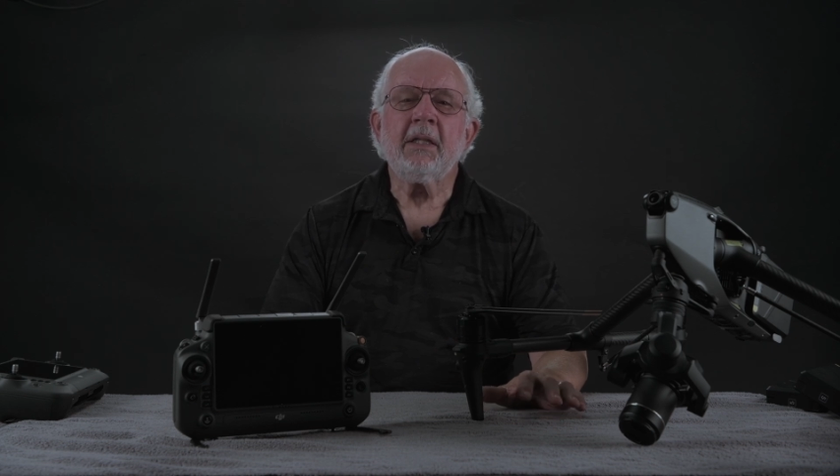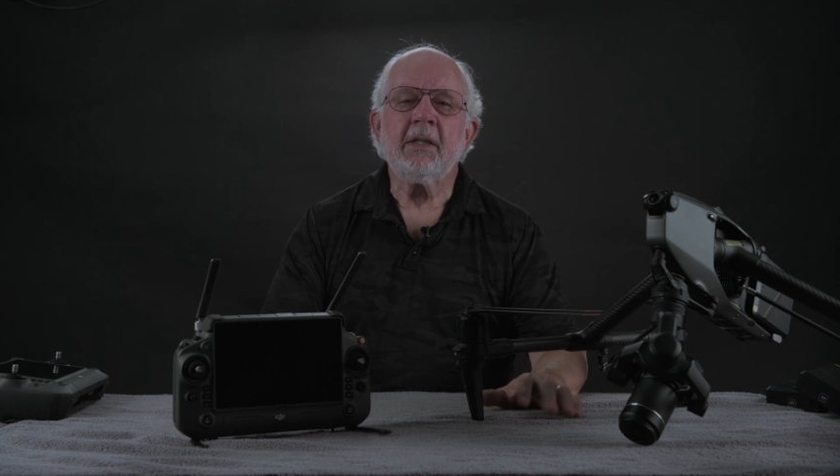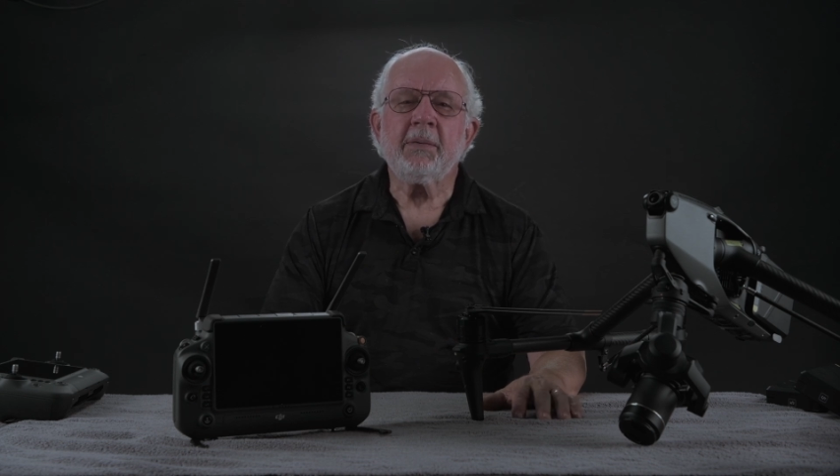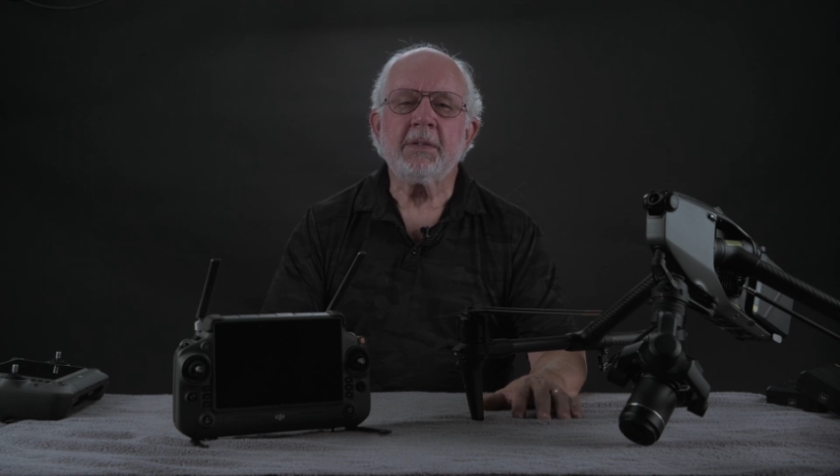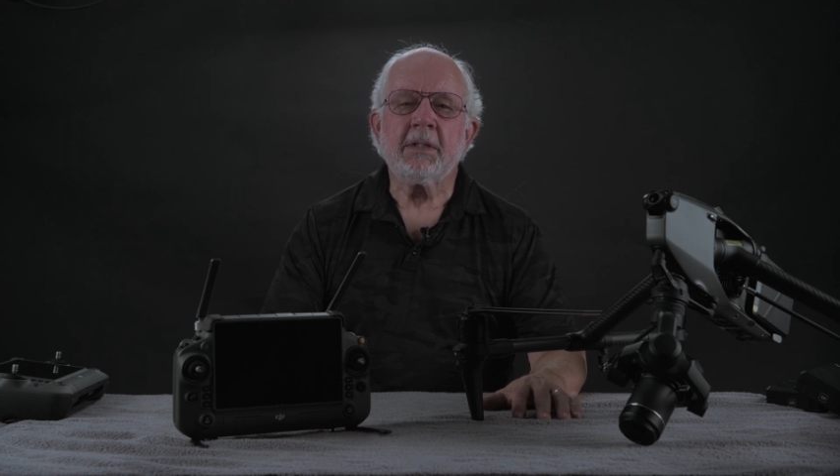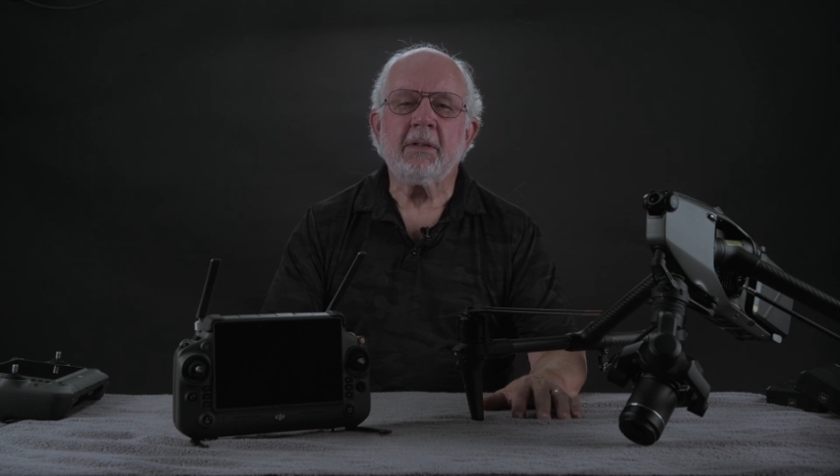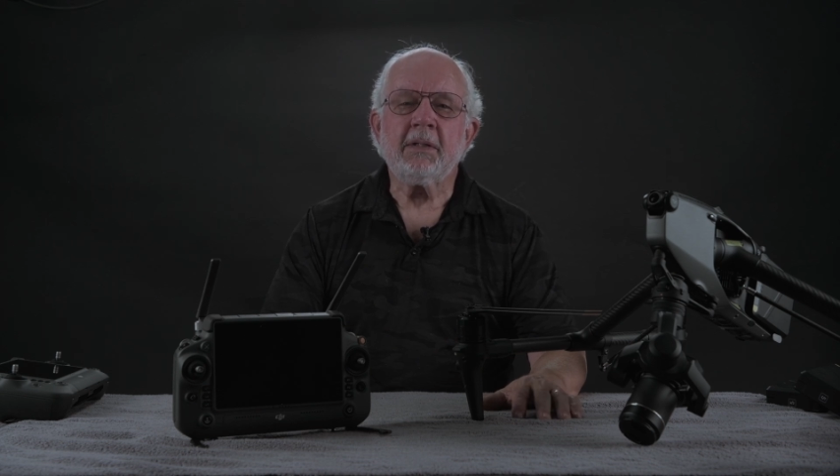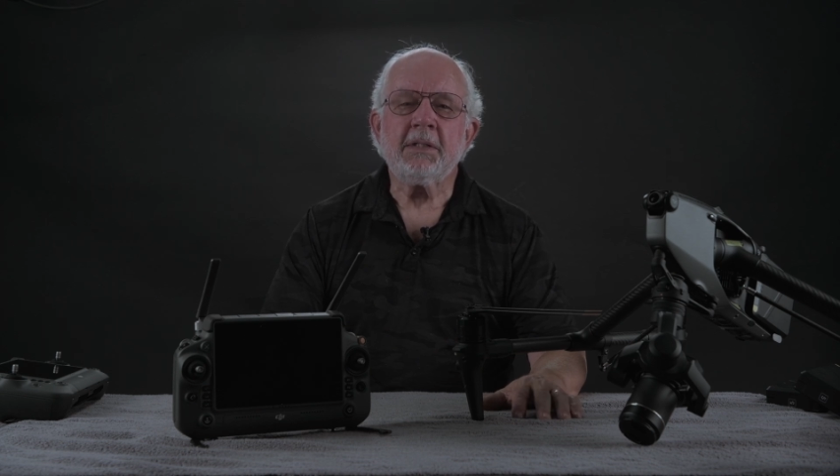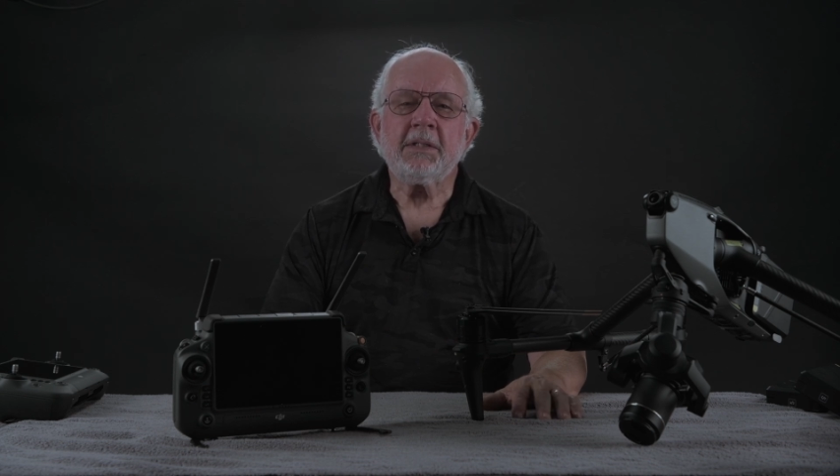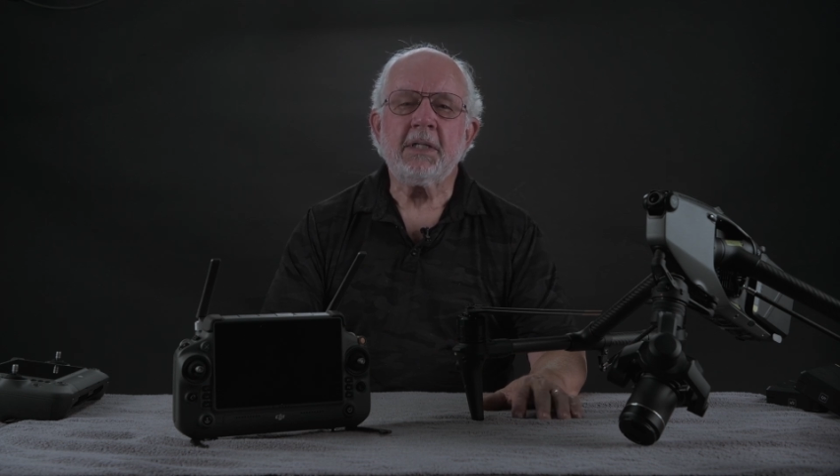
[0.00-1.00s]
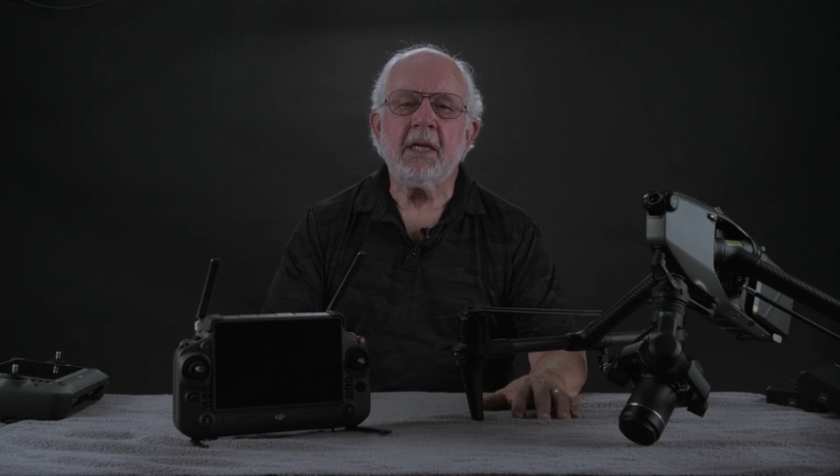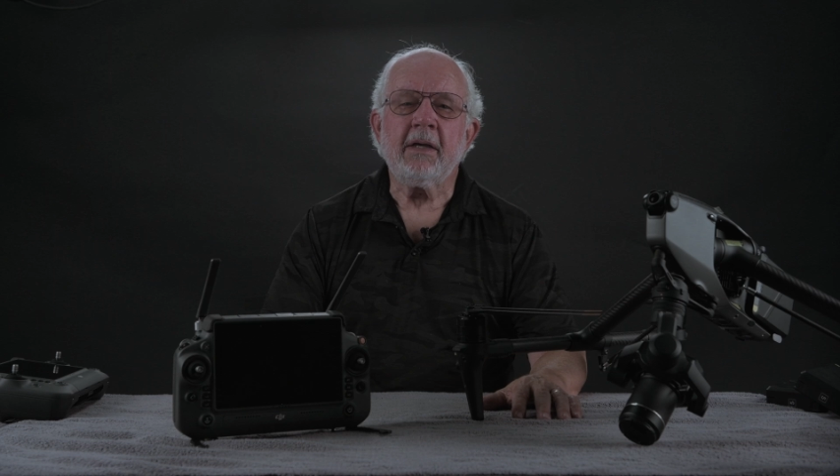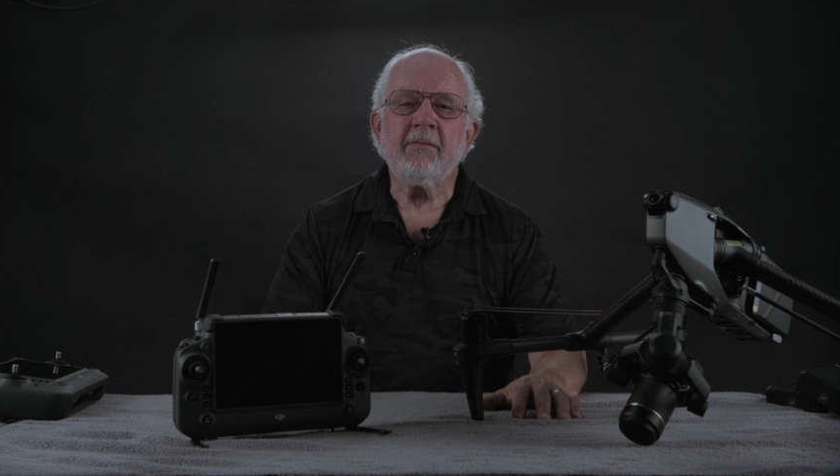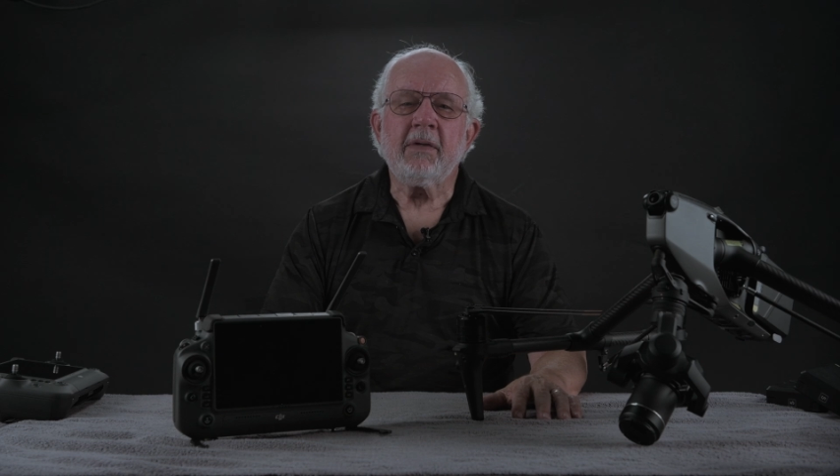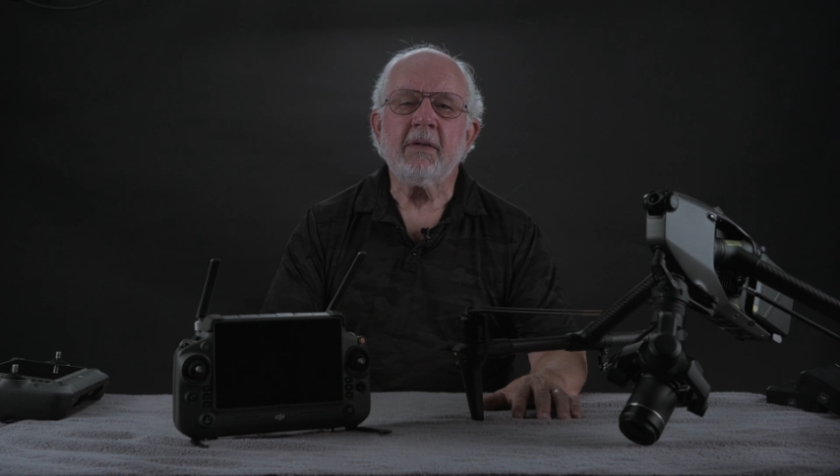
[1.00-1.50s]
The result is
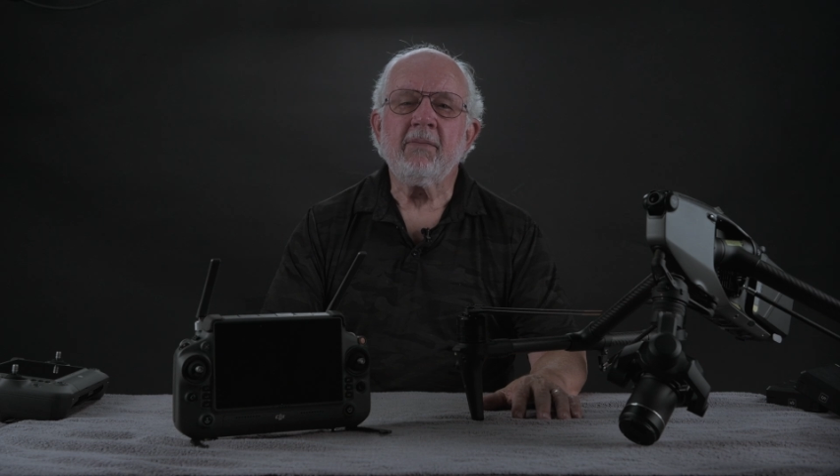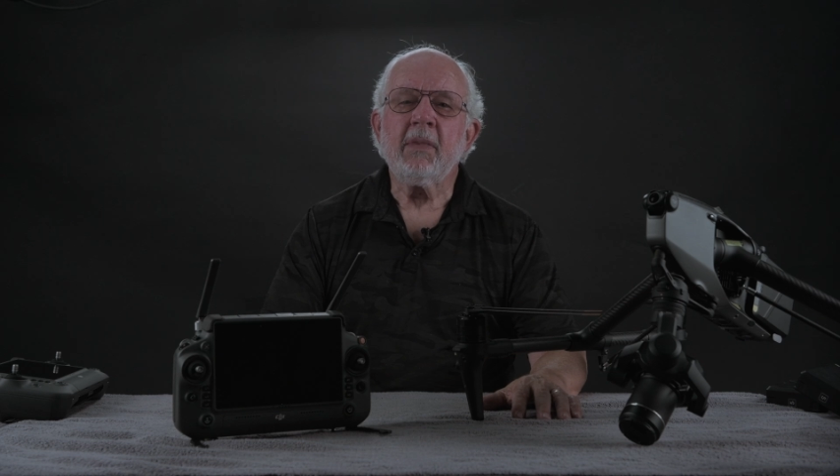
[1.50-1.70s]
saved.